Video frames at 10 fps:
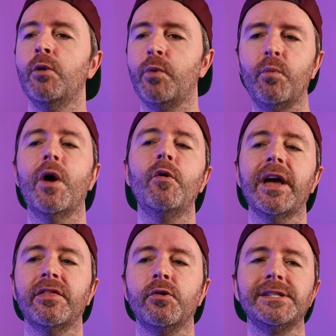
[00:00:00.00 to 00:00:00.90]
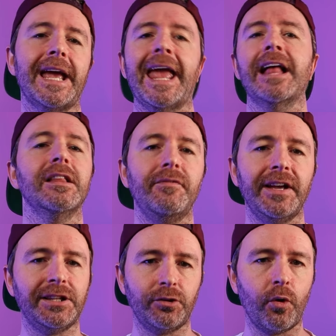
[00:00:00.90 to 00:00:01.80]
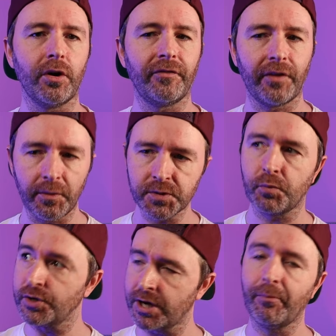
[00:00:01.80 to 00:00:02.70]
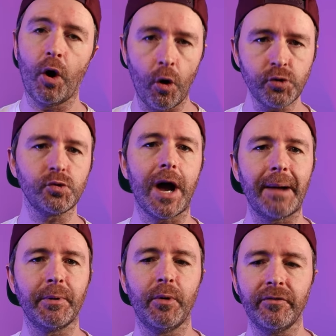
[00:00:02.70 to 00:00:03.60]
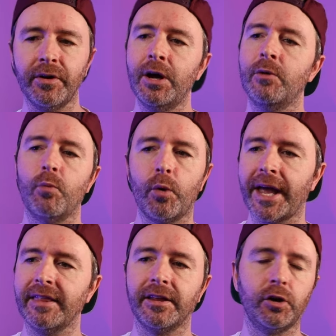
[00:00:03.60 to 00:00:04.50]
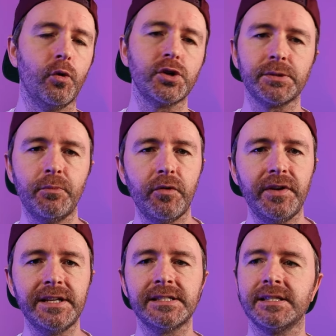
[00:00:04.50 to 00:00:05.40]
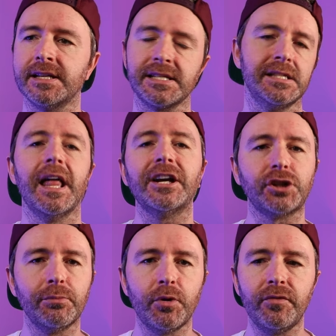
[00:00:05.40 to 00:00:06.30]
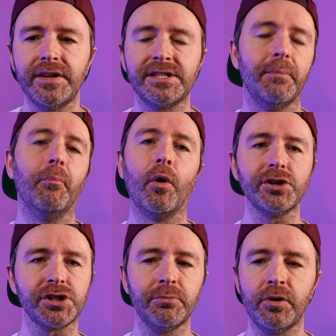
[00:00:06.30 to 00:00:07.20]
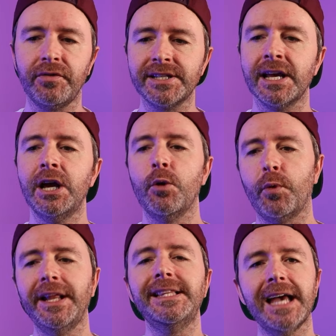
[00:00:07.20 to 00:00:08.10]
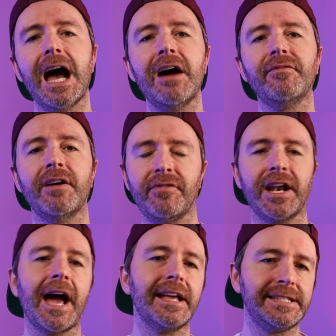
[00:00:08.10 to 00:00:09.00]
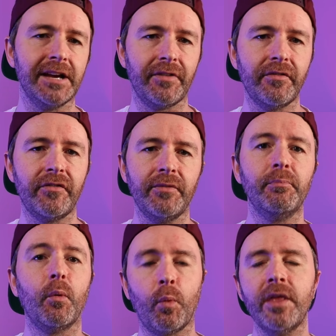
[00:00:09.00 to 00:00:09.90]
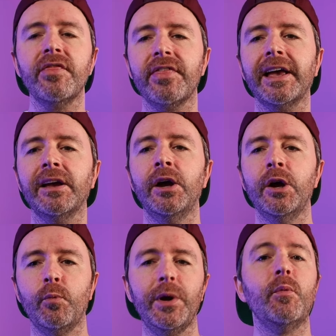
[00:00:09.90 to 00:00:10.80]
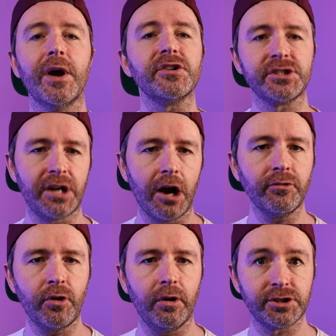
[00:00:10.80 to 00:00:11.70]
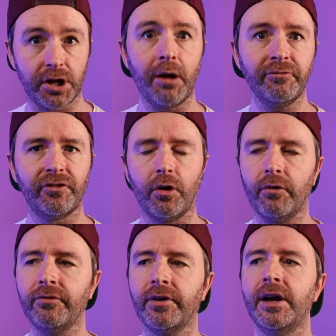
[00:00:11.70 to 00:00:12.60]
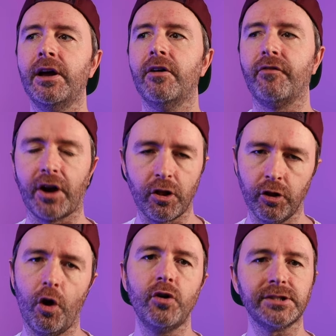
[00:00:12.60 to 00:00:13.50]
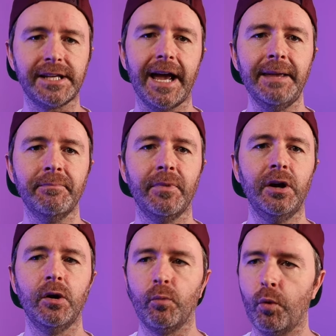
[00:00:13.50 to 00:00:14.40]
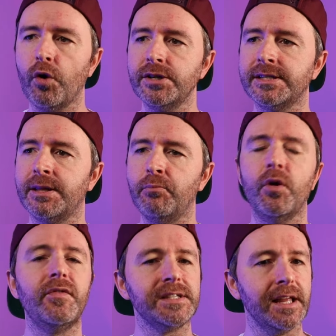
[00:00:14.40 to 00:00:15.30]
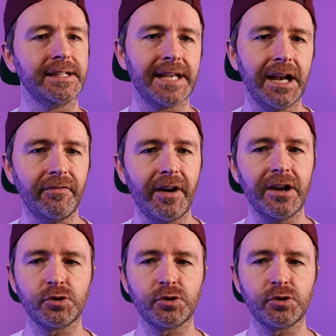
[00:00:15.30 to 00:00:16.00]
We will get those elevated horror films, which I'm also happy with. We'll get the ghost movies, the slasher movies, the monster movies. We need to have a variety of everything. But one thing we were starved of for a long time was the movies like Terrifier.